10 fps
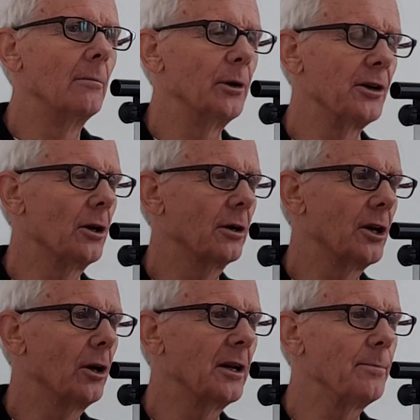But the
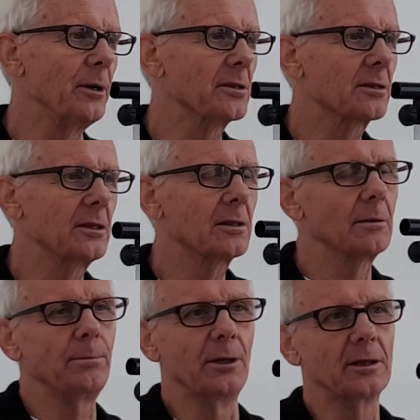early bits is the
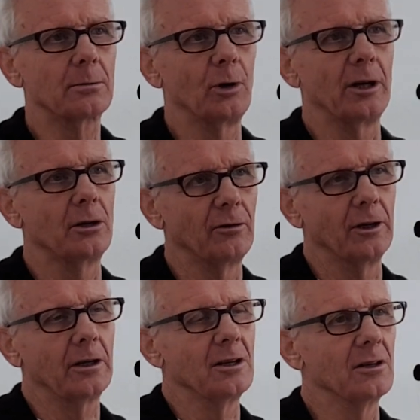bits where you're
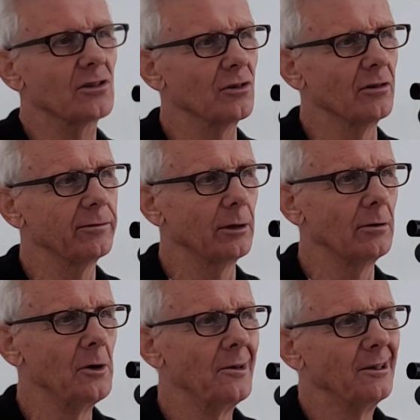thinking to yourself, well,